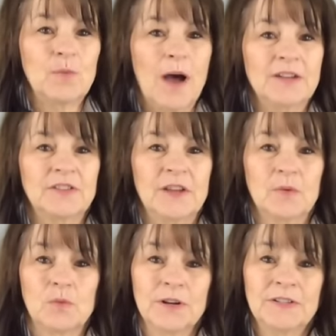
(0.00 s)
watch their
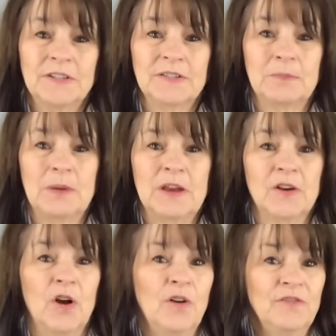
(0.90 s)
words disappear,
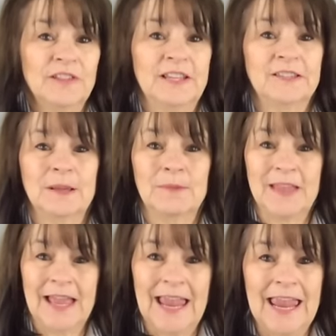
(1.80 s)
hopefully some of
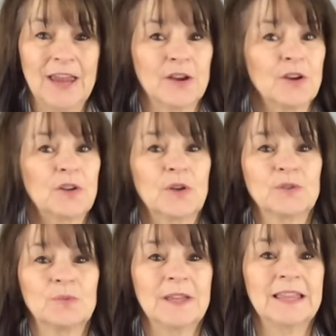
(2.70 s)
that anger
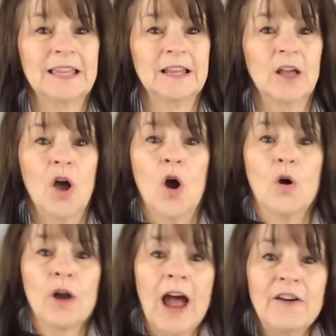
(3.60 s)
goes with it.
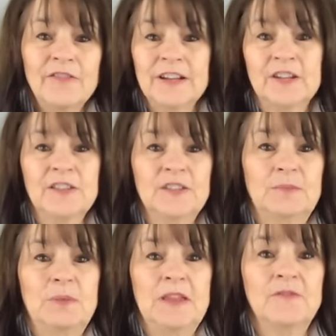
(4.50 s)
Or how fun could this
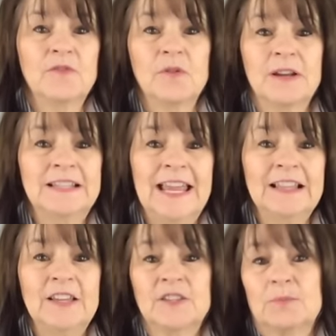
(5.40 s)
be for
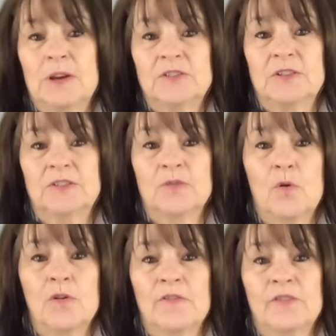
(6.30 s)
daily expressions
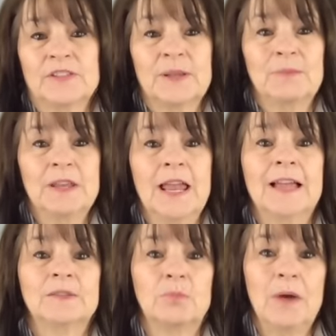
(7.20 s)
or for something
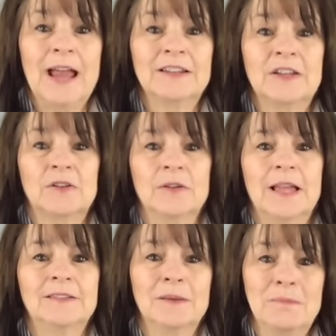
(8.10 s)
as practical
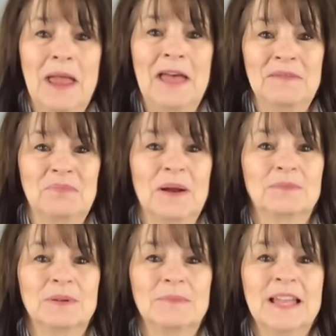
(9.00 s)
as a math
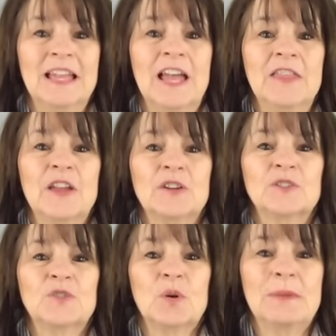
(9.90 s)
problem? There are
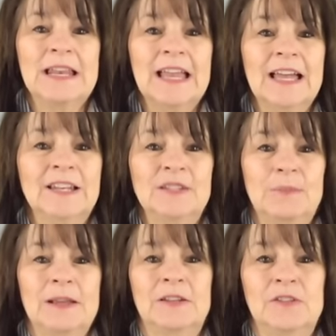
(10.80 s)
so many
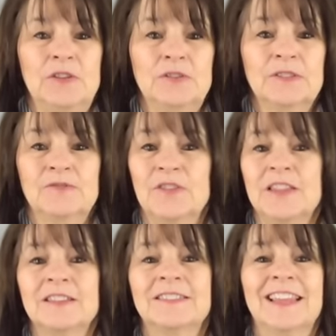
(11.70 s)
unexpected uses for
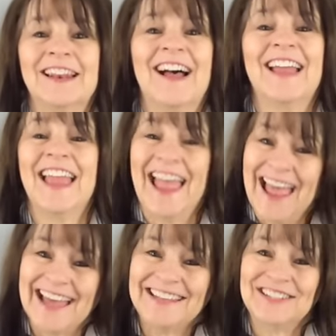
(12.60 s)
this that I
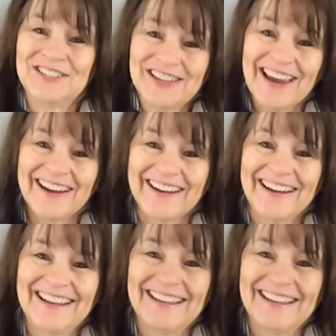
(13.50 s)
had to share.